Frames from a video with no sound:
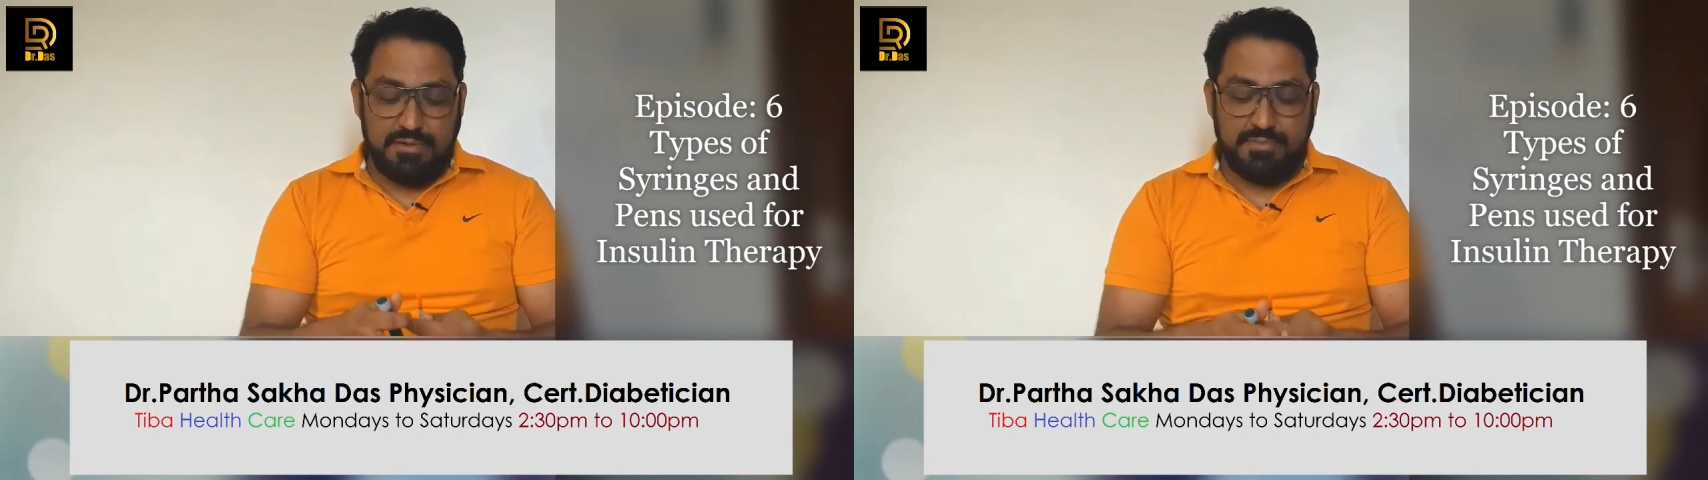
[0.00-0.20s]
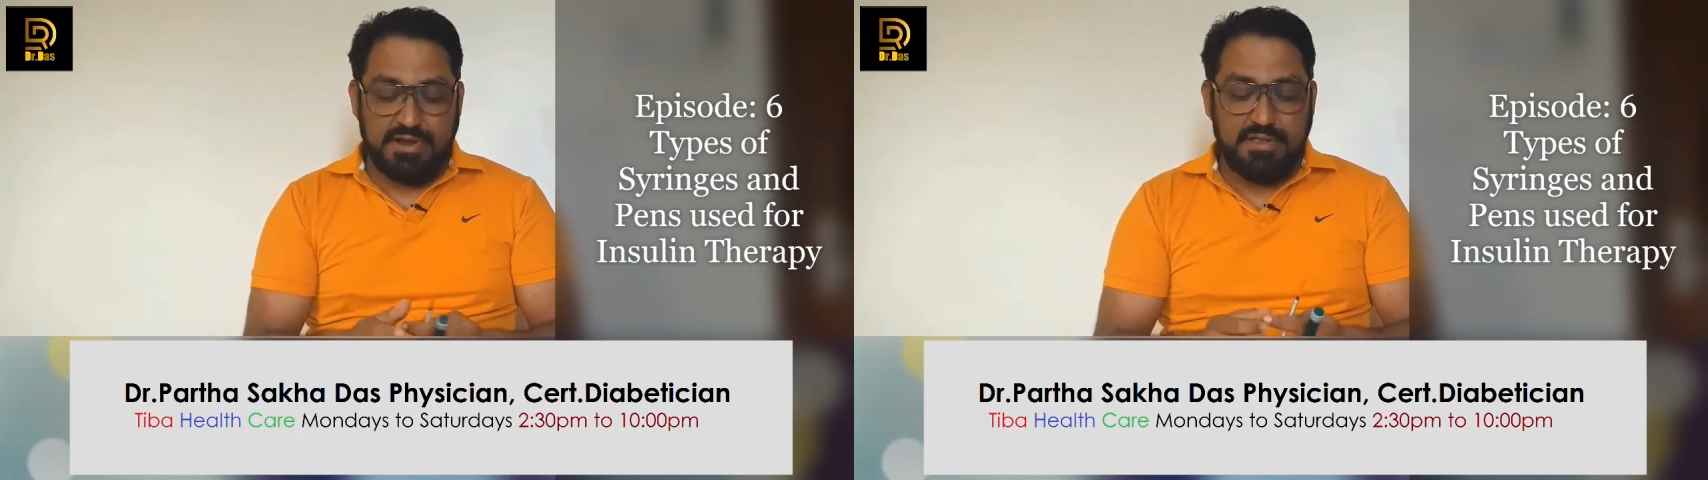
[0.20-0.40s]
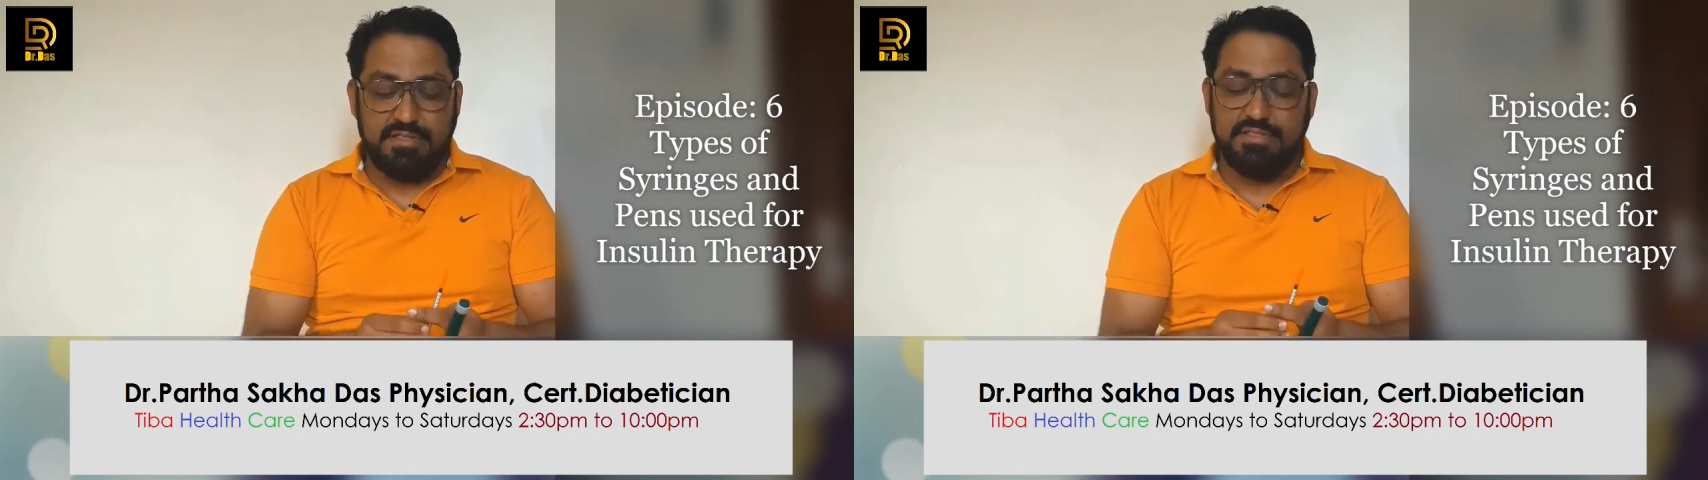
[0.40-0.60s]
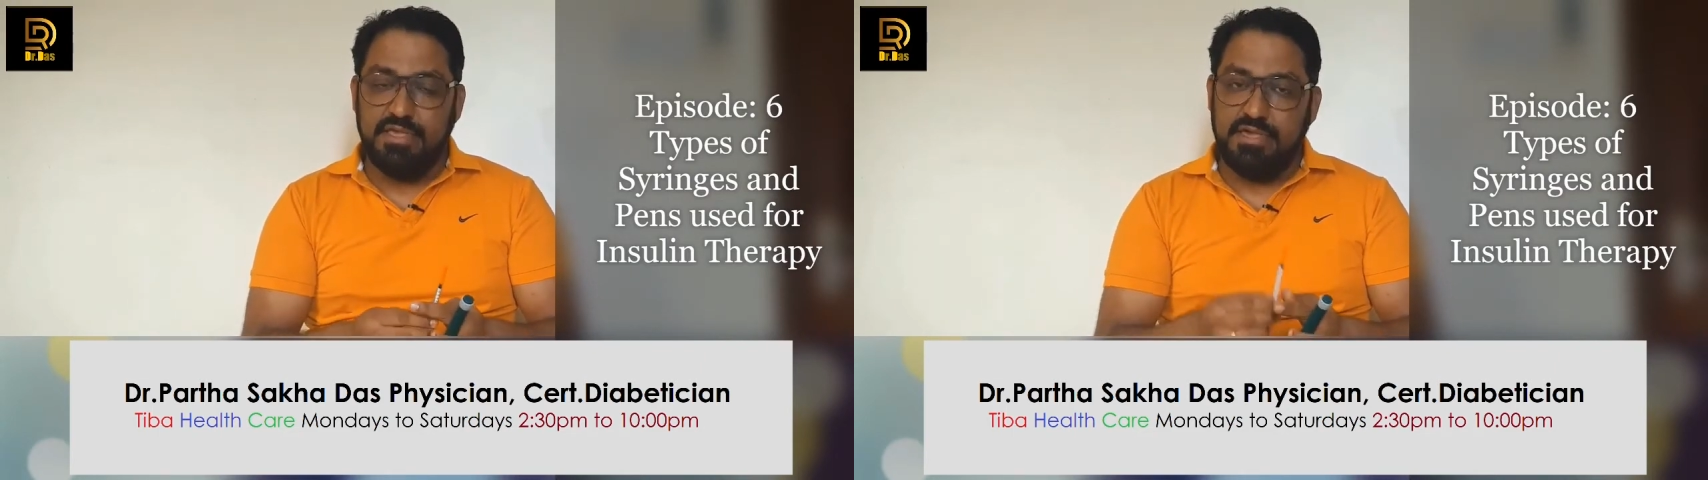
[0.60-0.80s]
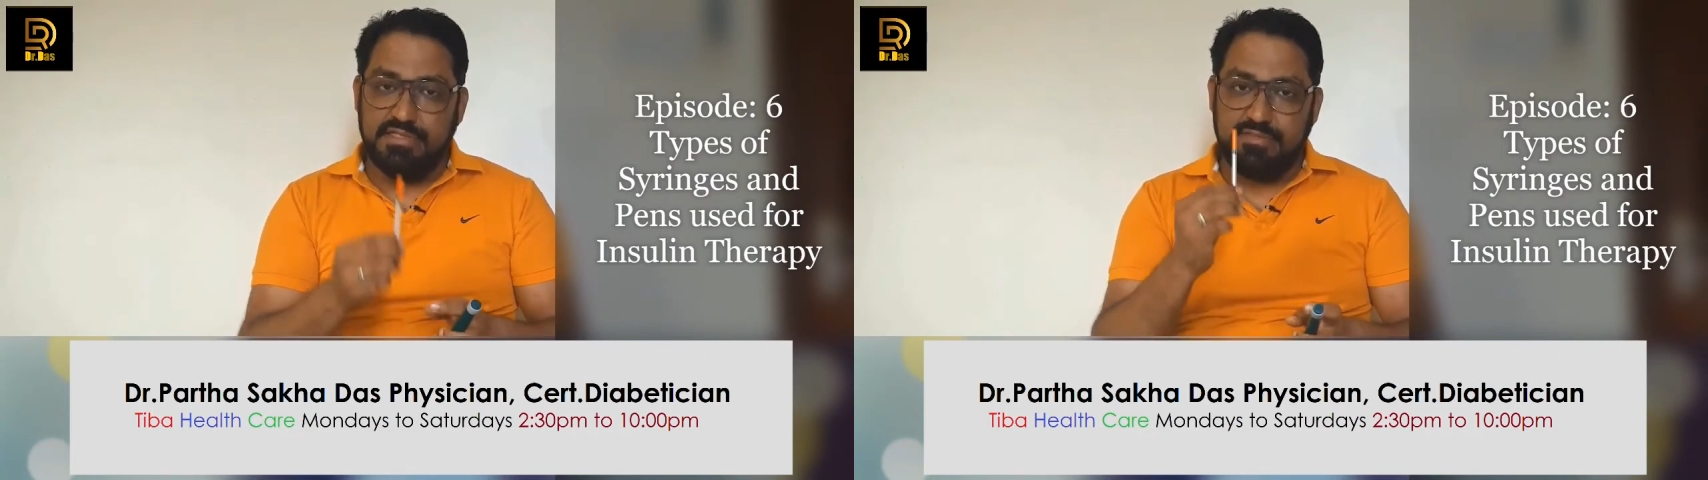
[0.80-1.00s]
But in
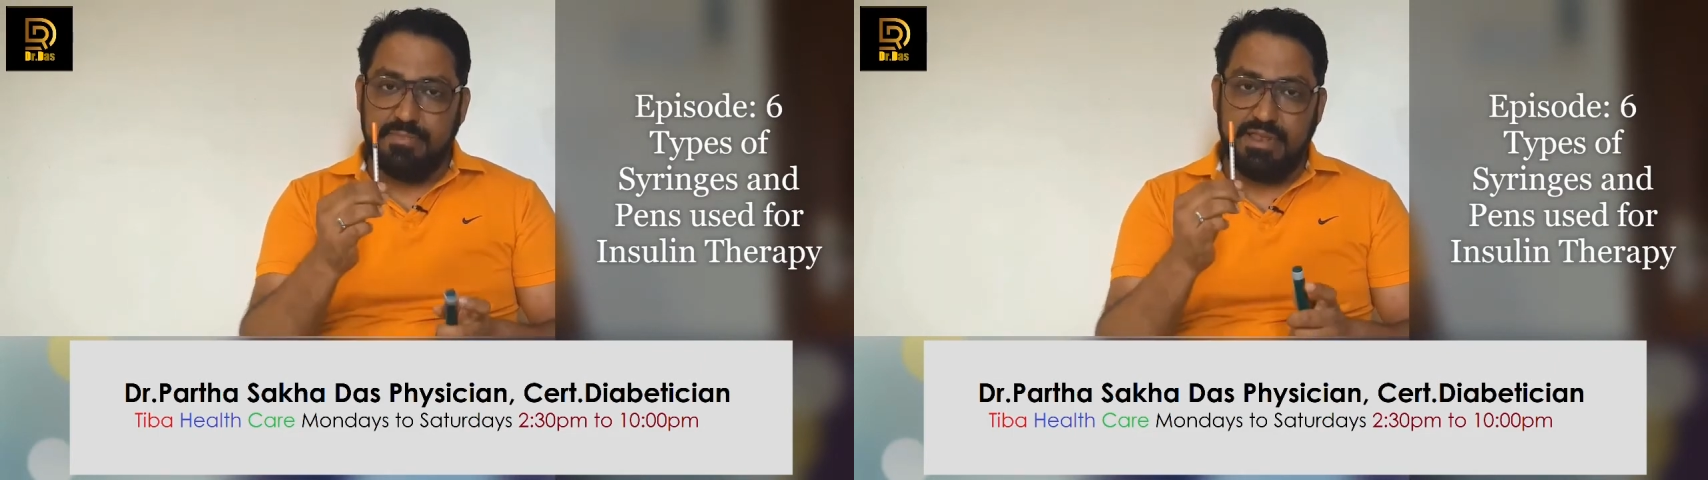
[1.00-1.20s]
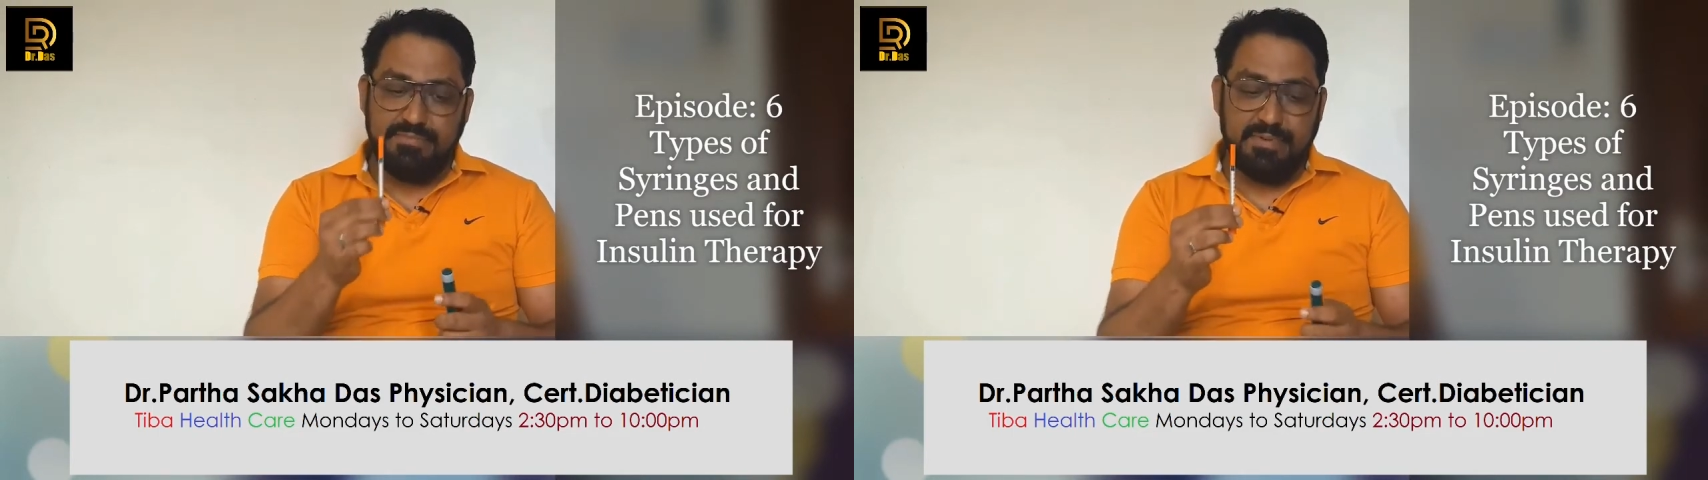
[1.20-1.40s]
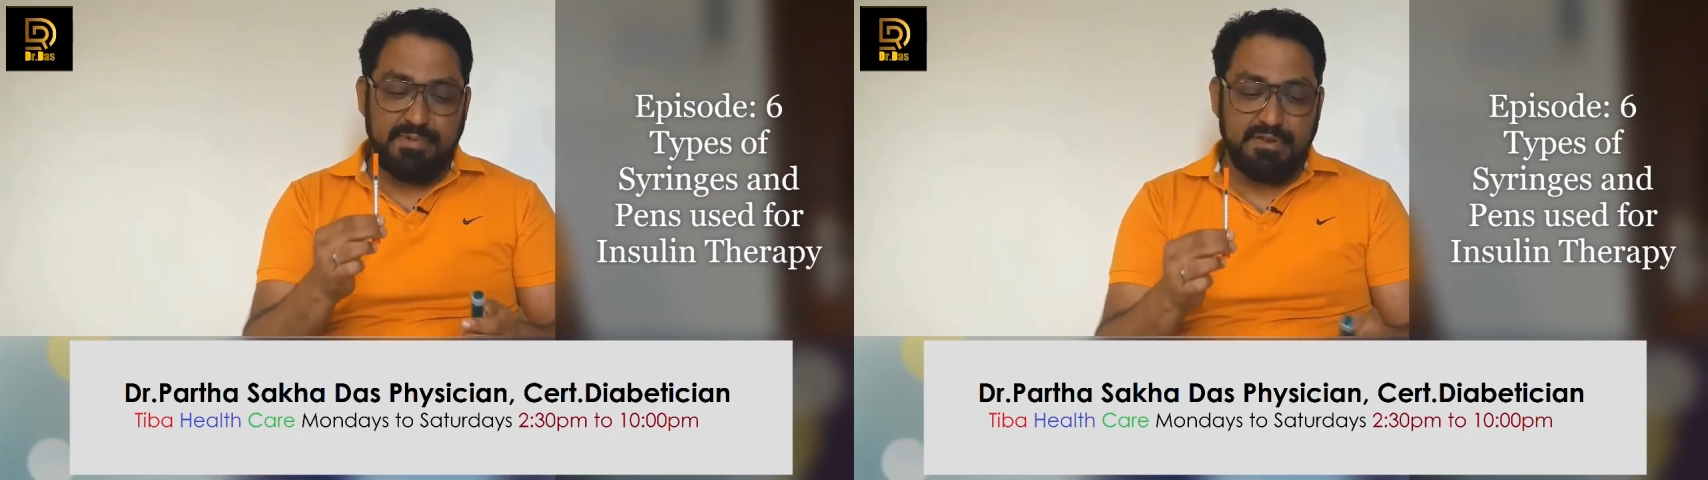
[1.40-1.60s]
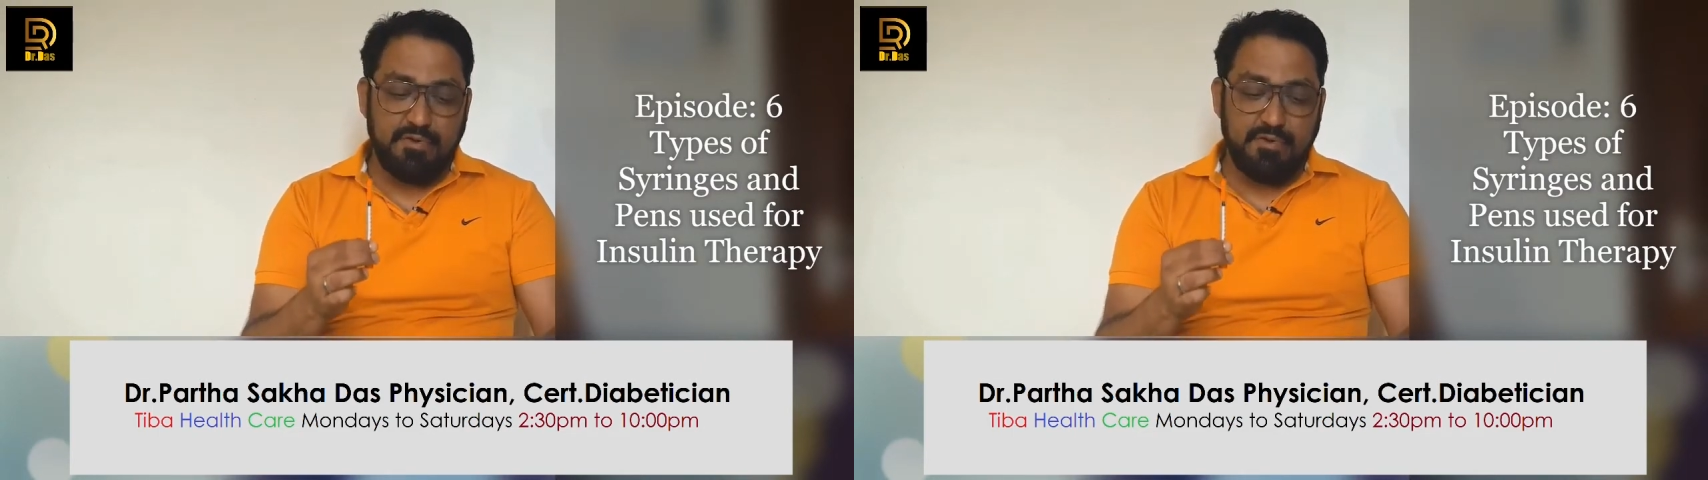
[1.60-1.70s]
this, many people